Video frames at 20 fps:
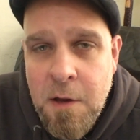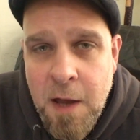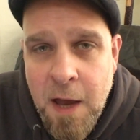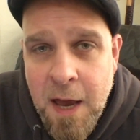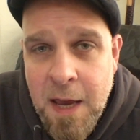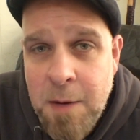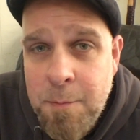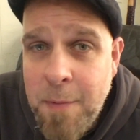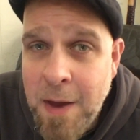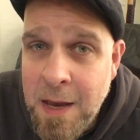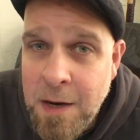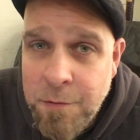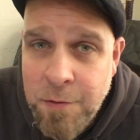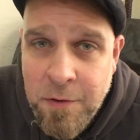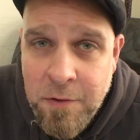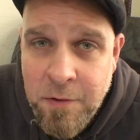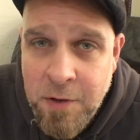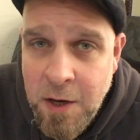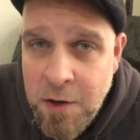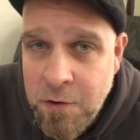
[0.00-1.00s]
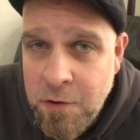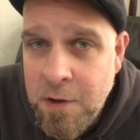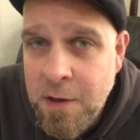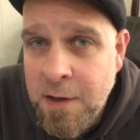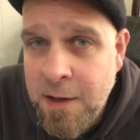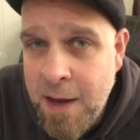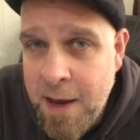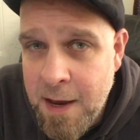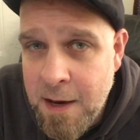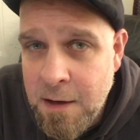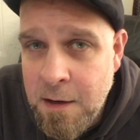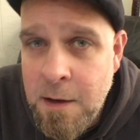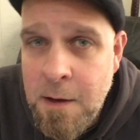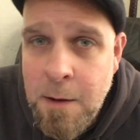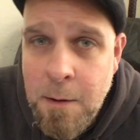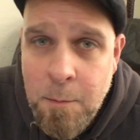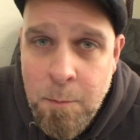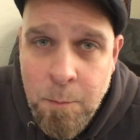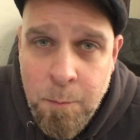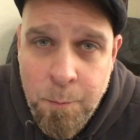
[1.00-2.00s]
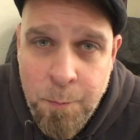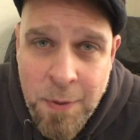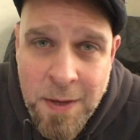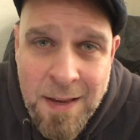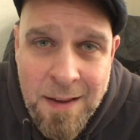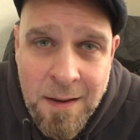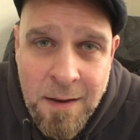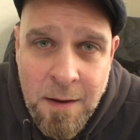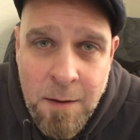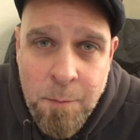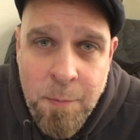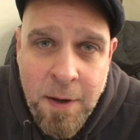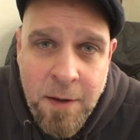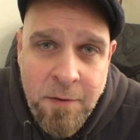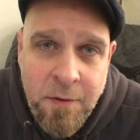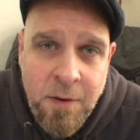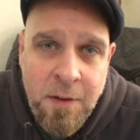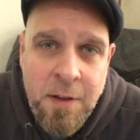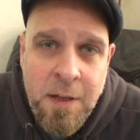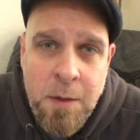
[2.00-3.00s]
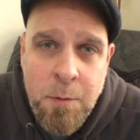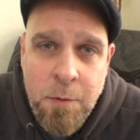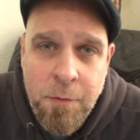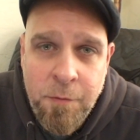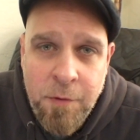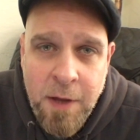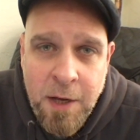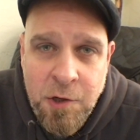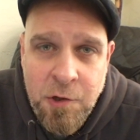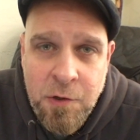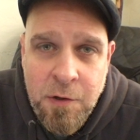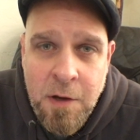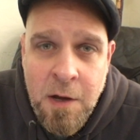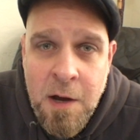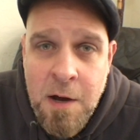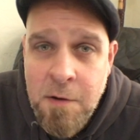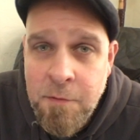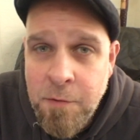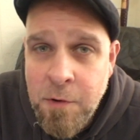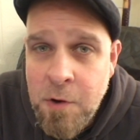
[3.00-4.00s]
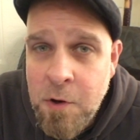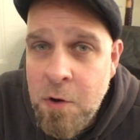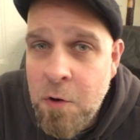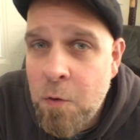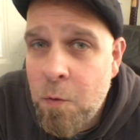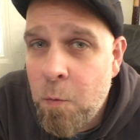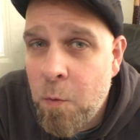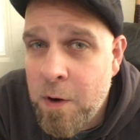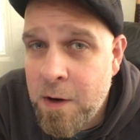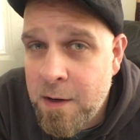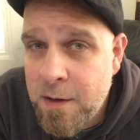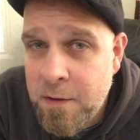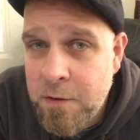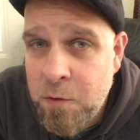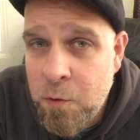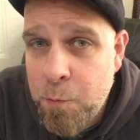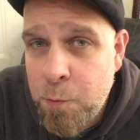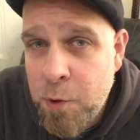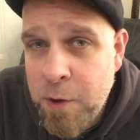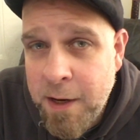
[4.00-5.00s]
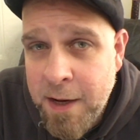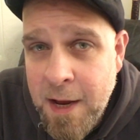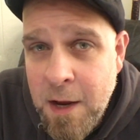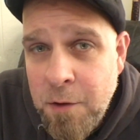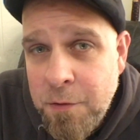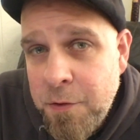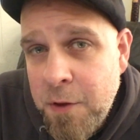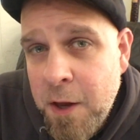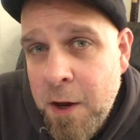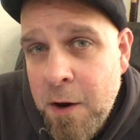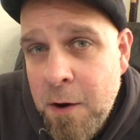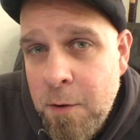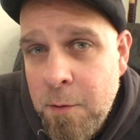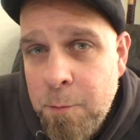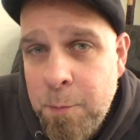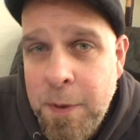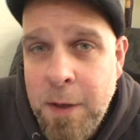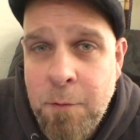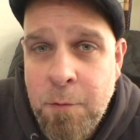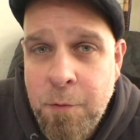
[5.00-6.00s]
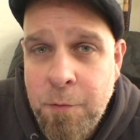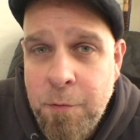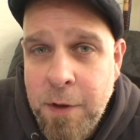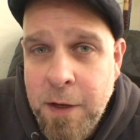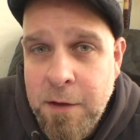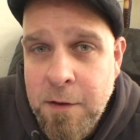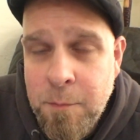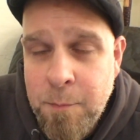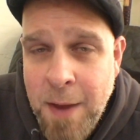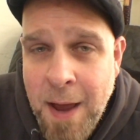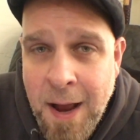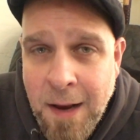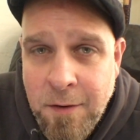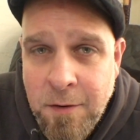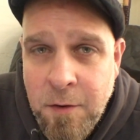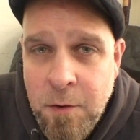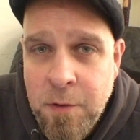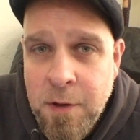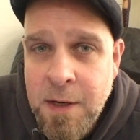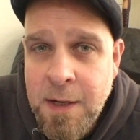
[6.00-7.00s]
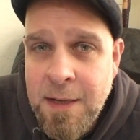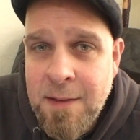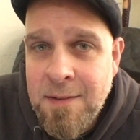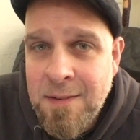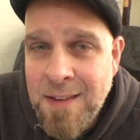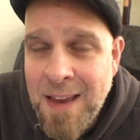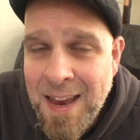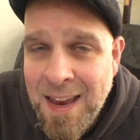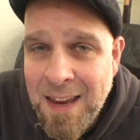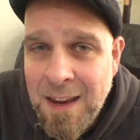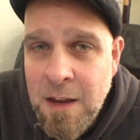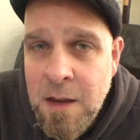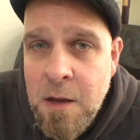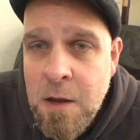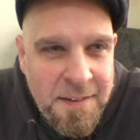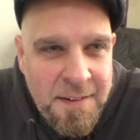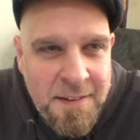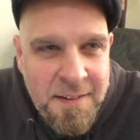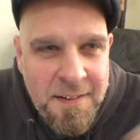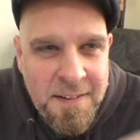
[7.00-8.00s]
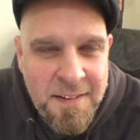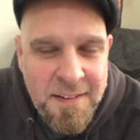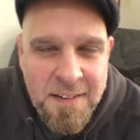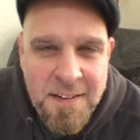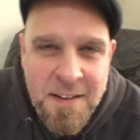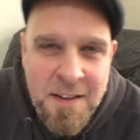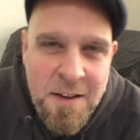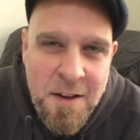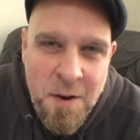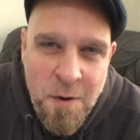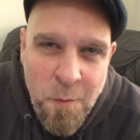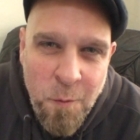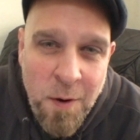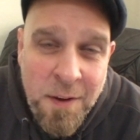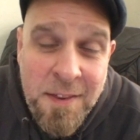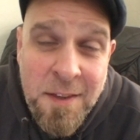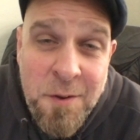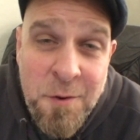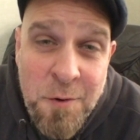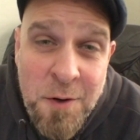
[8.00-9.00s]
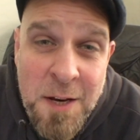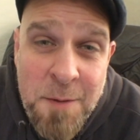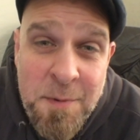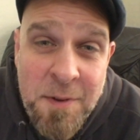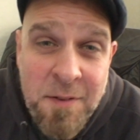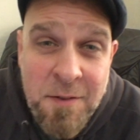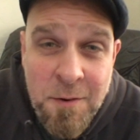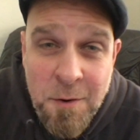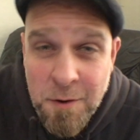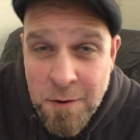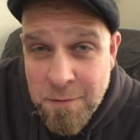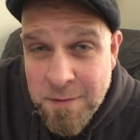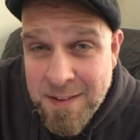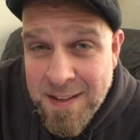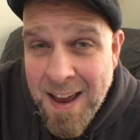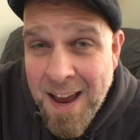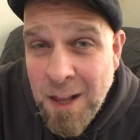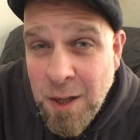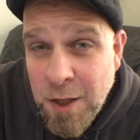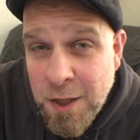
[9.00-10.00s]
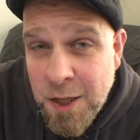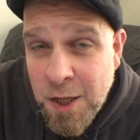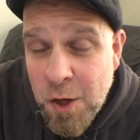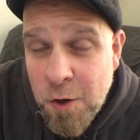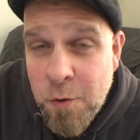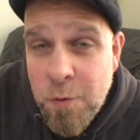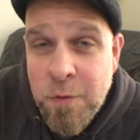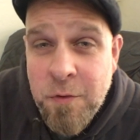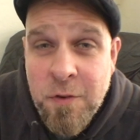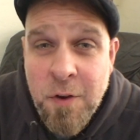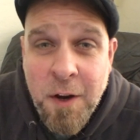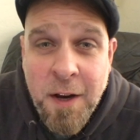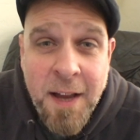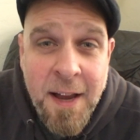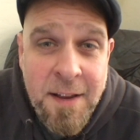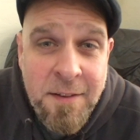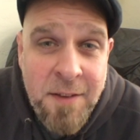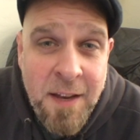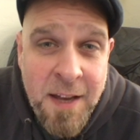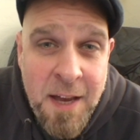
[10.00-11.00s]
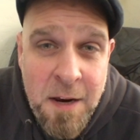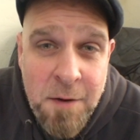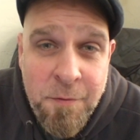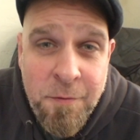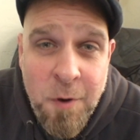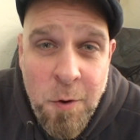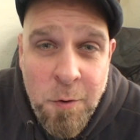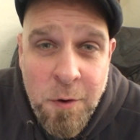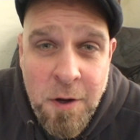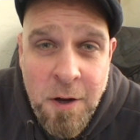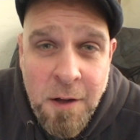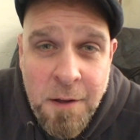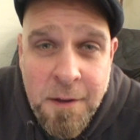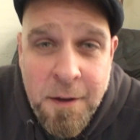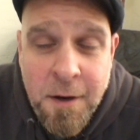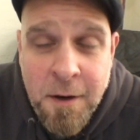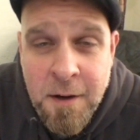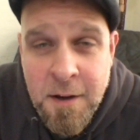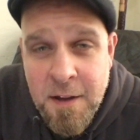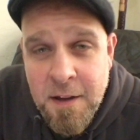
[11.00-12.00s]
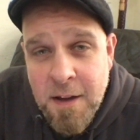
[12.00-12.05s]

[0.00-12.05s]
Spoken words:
and a manifestation, again, being basically a reflection of what it is you're putting out there, being reflected back to you. Then I'd say what the dream is sort of telling you. Sorry guys, I got a phone call there,